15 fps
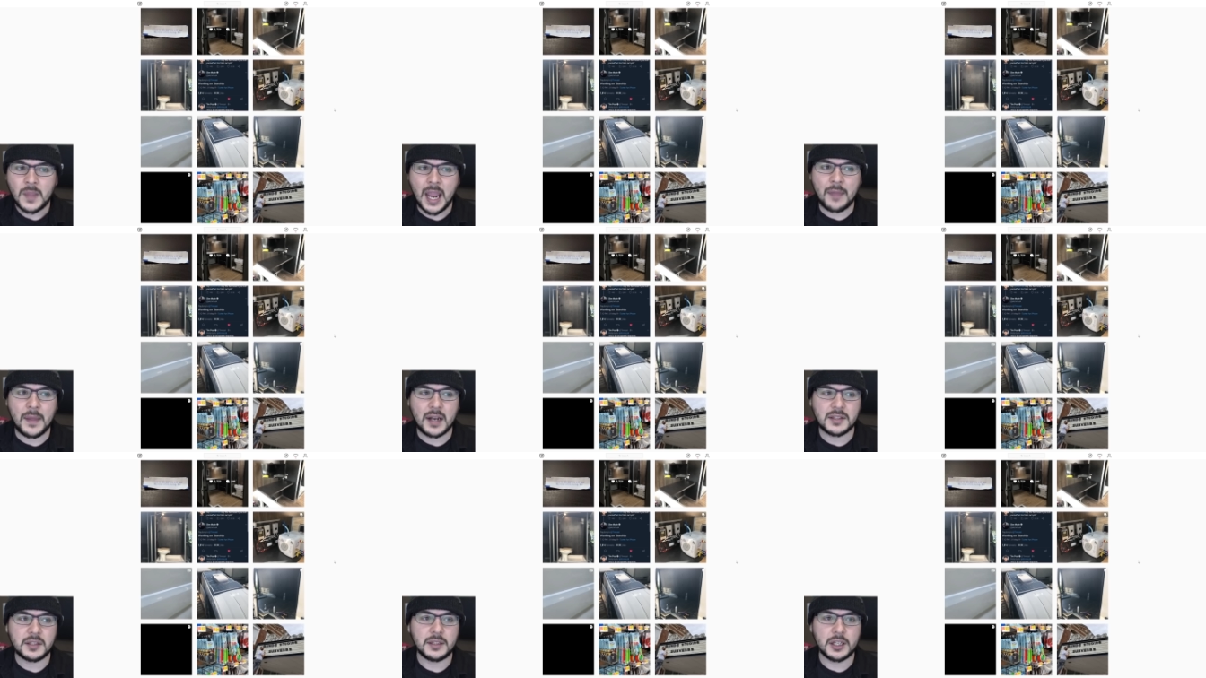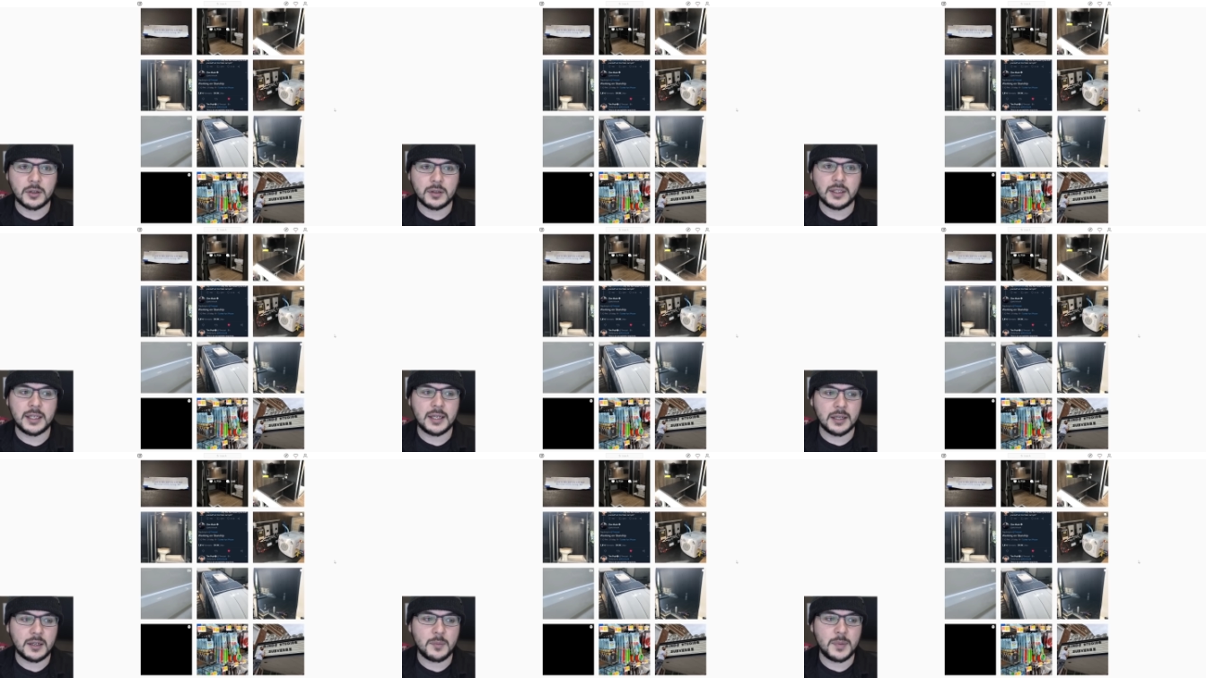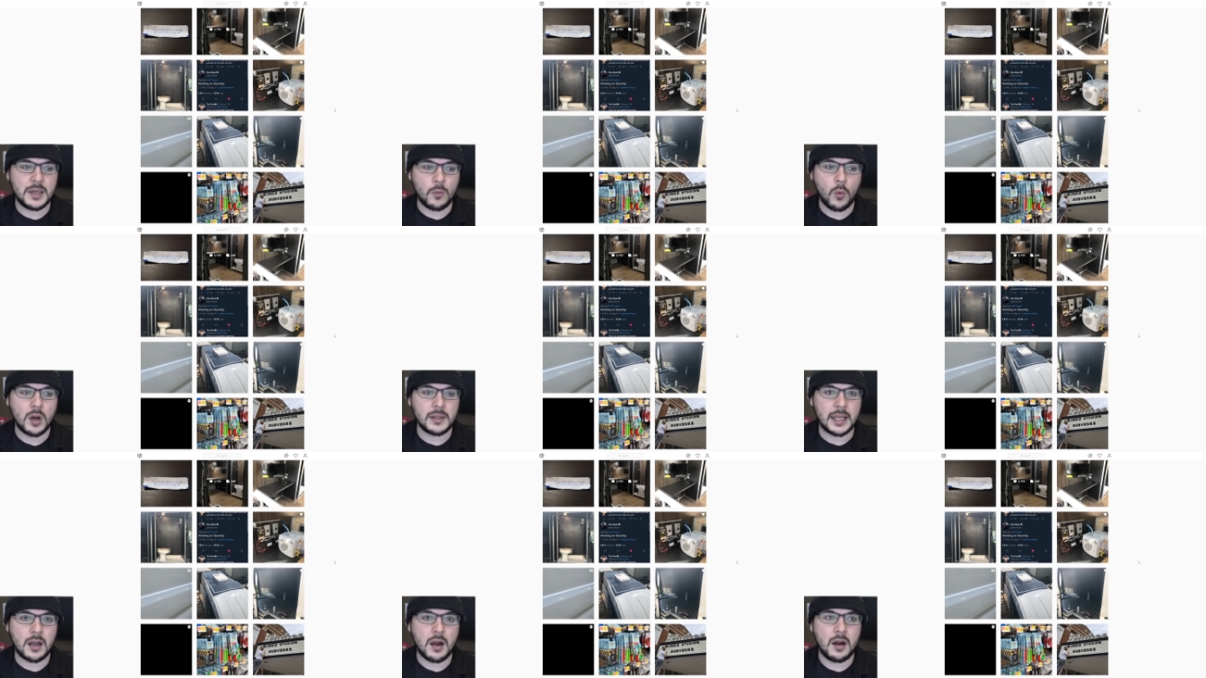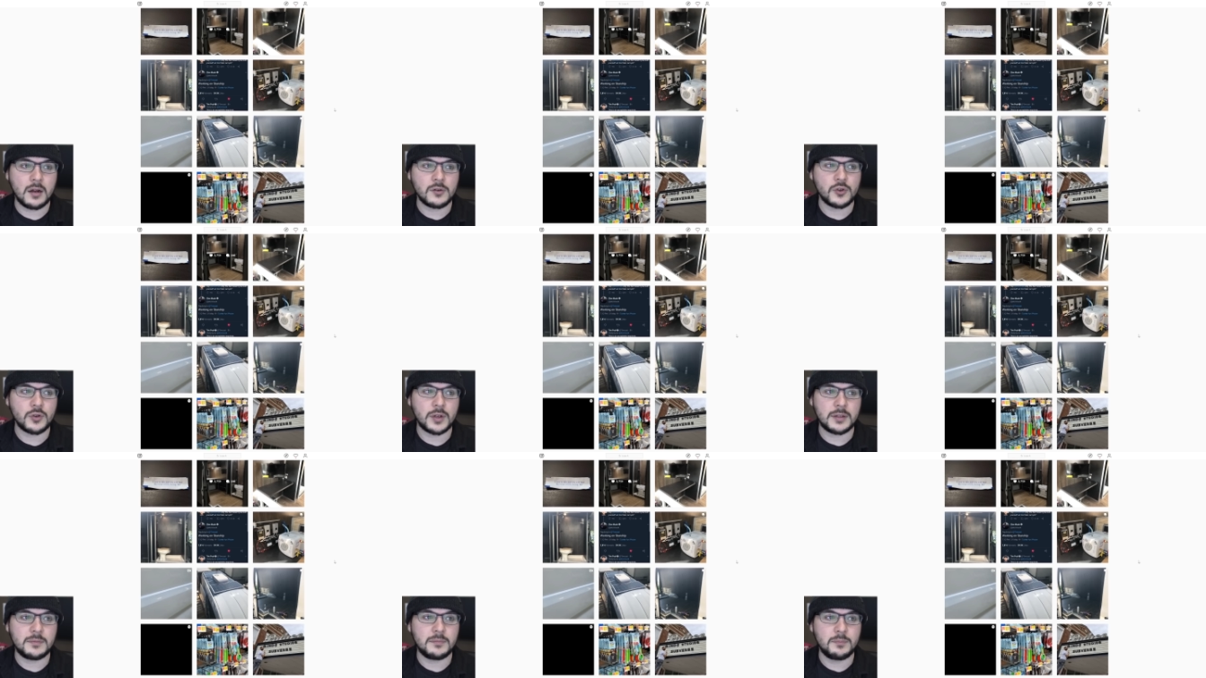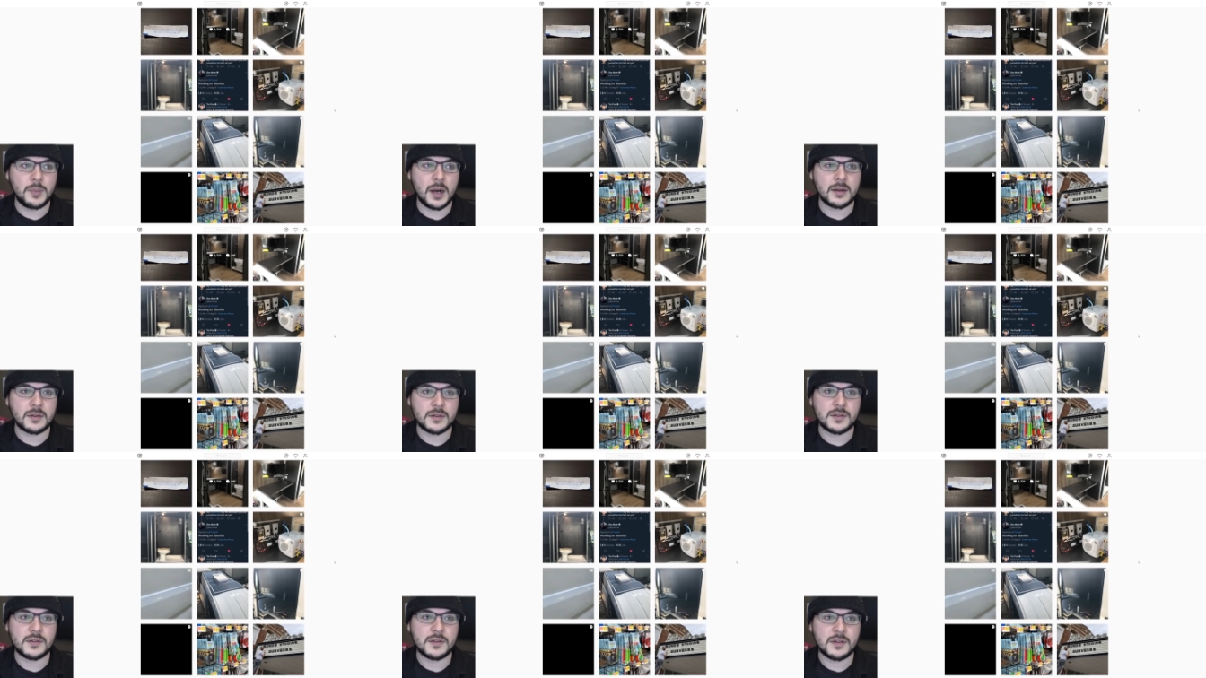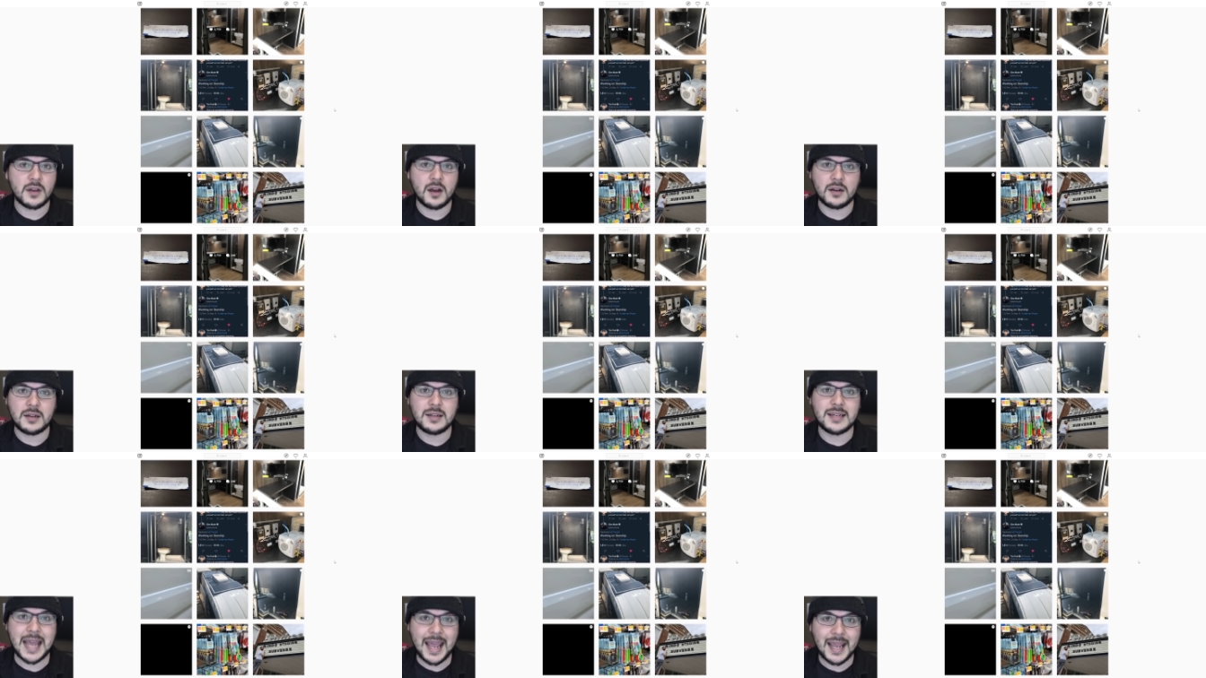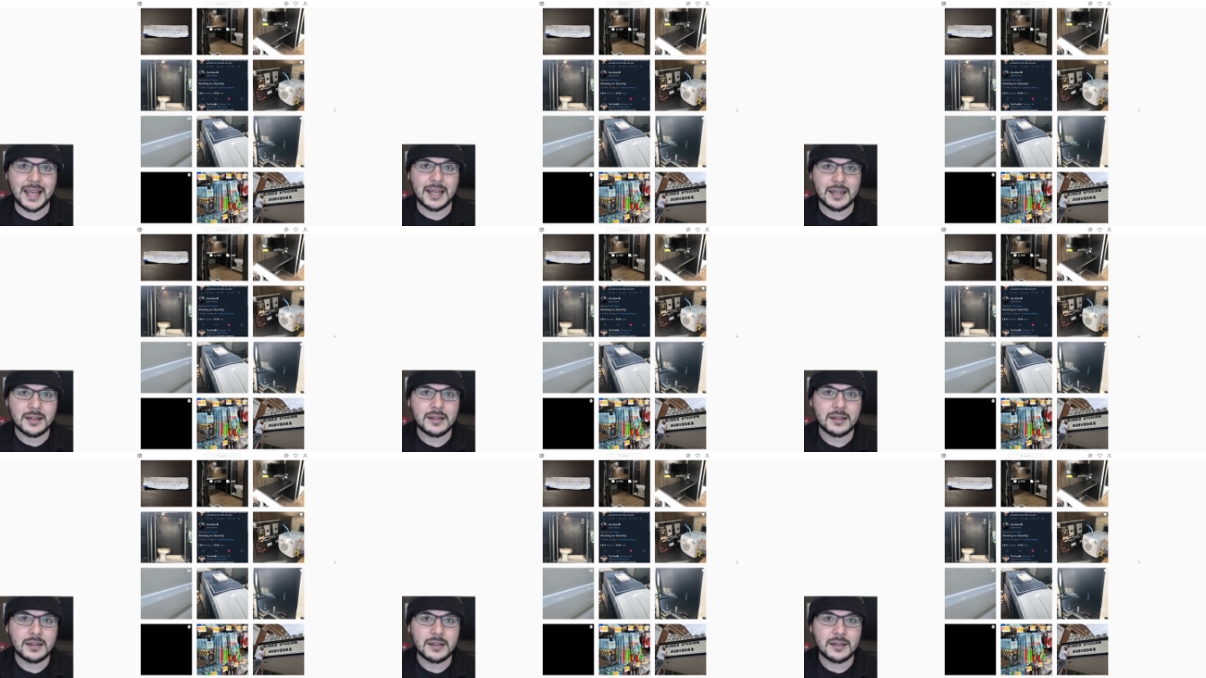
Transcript: and then it's literally going to be what, like $100 a day